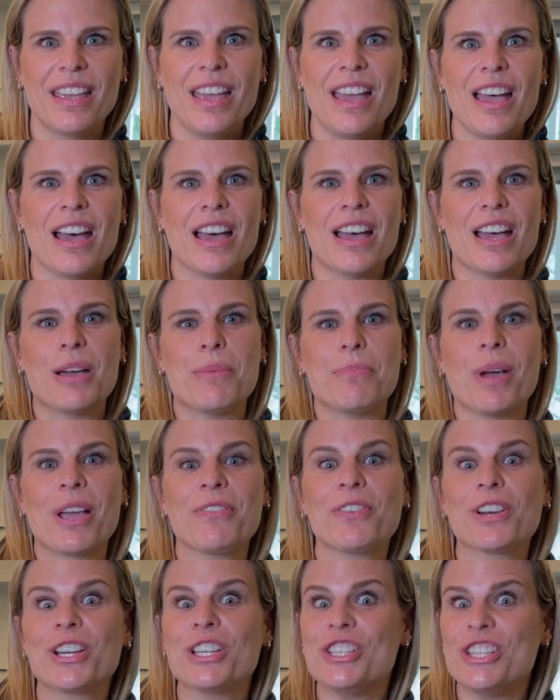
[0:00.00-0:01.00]
My
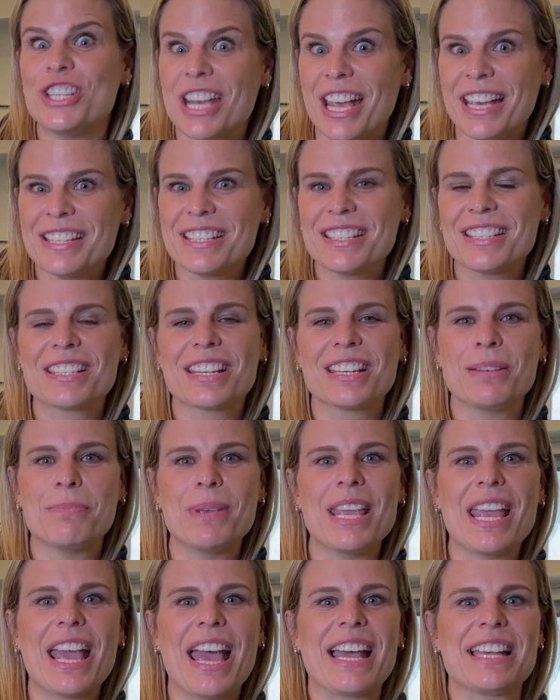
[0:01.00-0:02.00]
friend Jess is going to
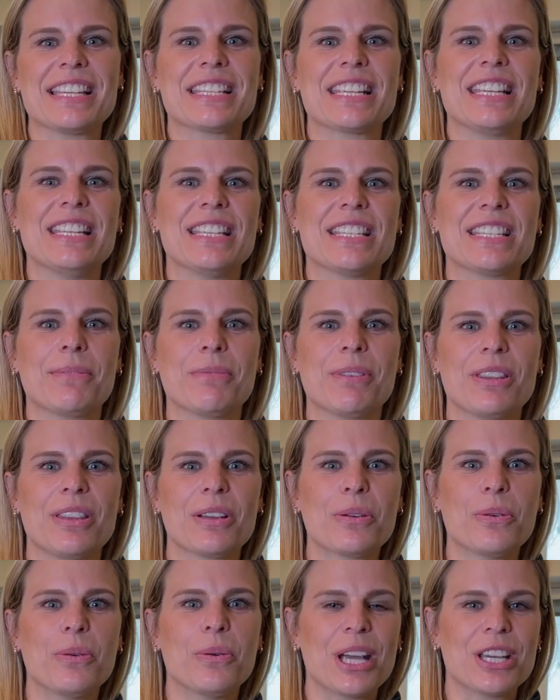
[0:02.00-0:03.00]
be asking some of the
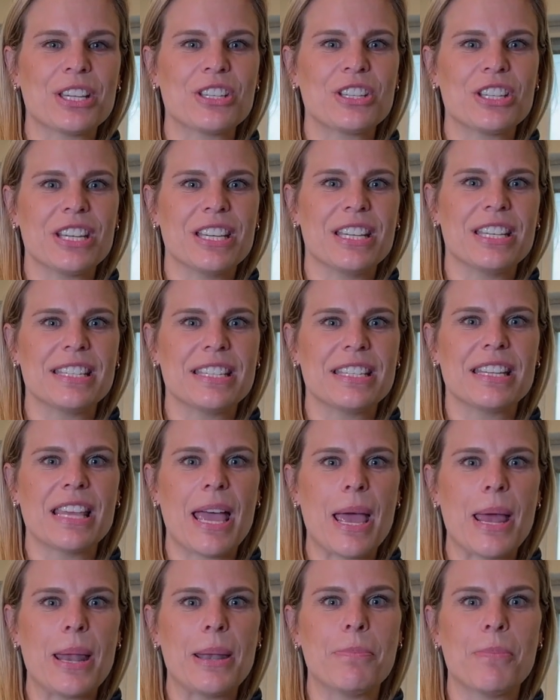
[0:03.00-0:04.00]
questions
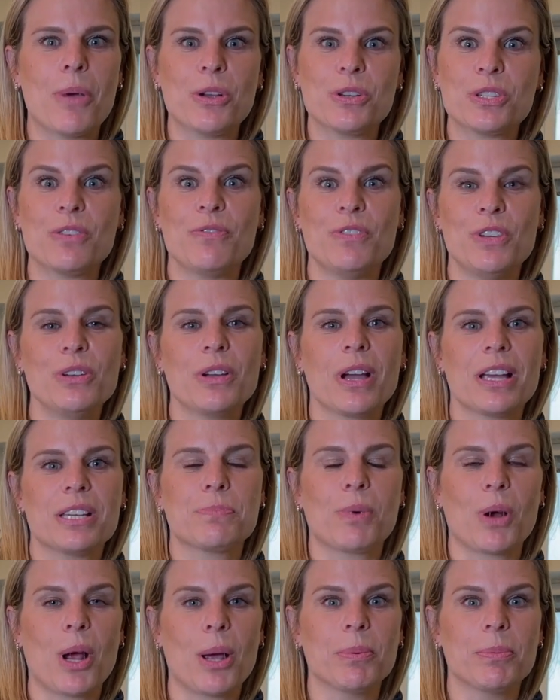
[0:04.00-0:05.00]
that most of you guys
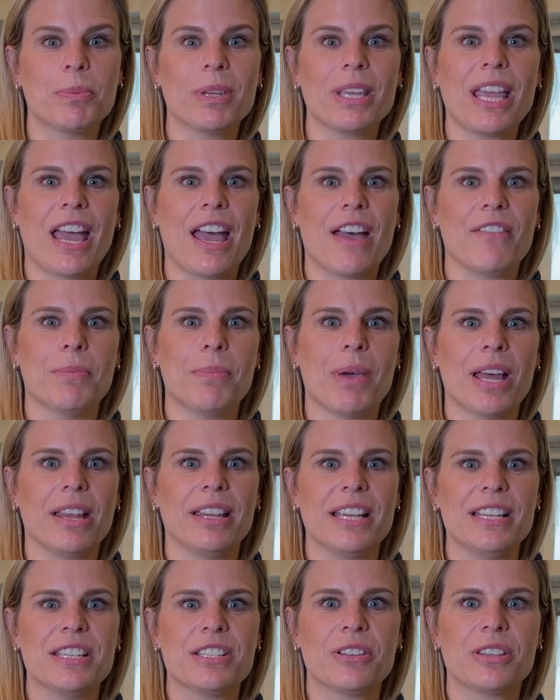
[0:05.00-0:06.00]
probably have about
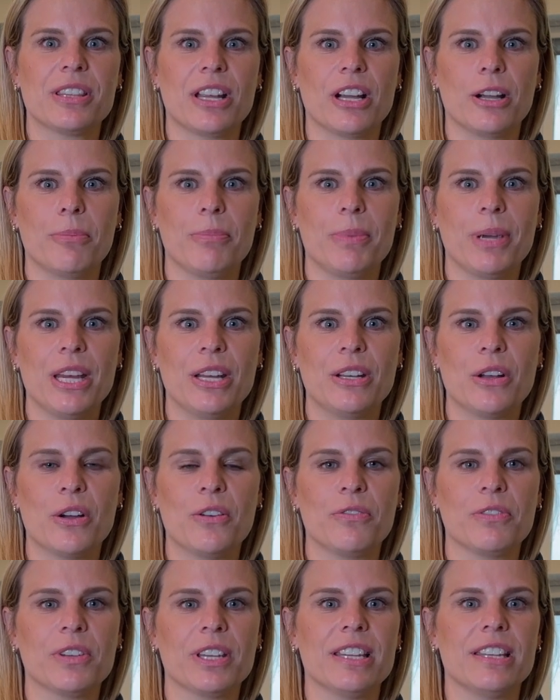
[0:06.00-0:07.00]
laser therapy, and
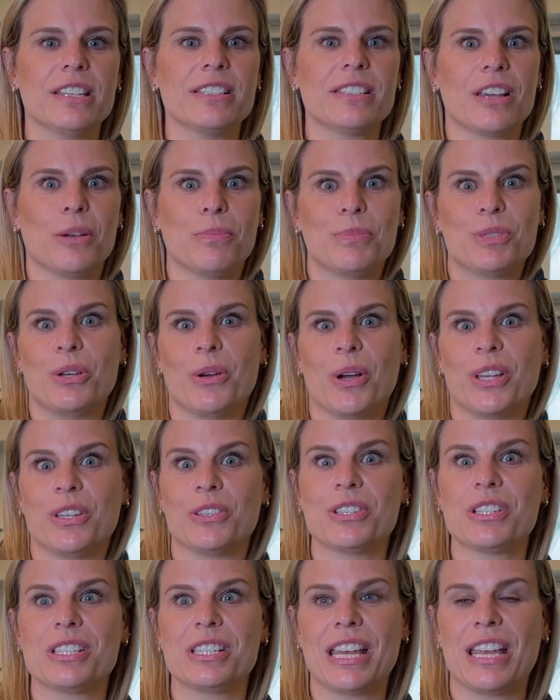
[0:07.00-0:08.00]
hopefully this helps you
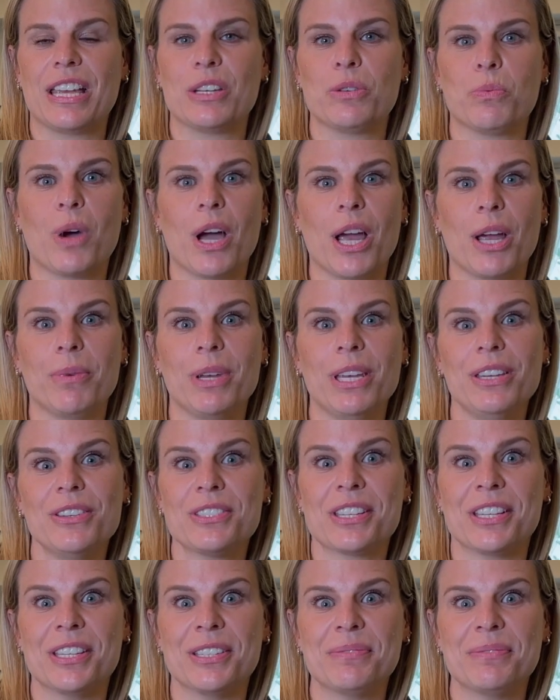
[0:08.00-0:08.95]
understand why we use it.